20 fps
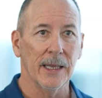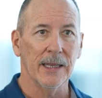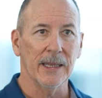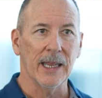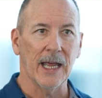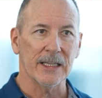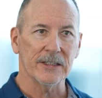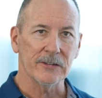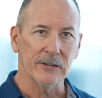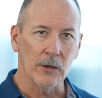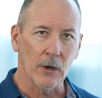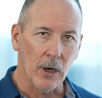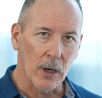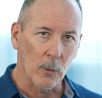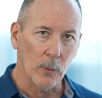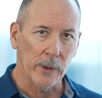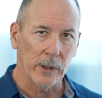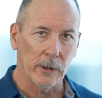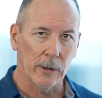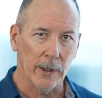That's in our
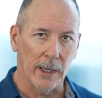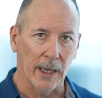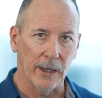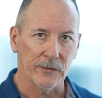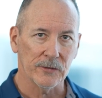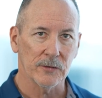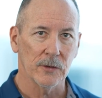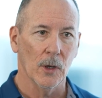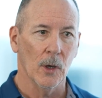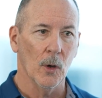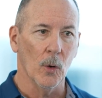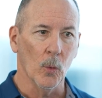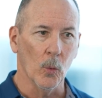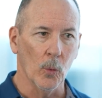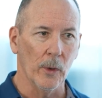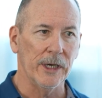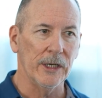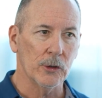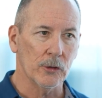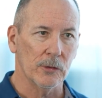wheelhouse.
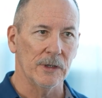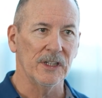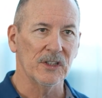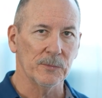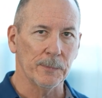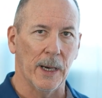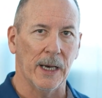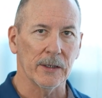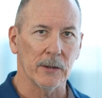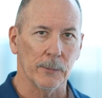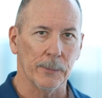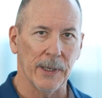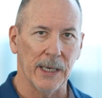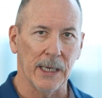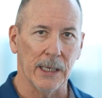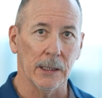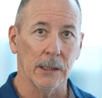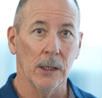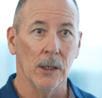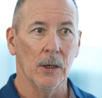We treat spinal
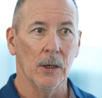pain.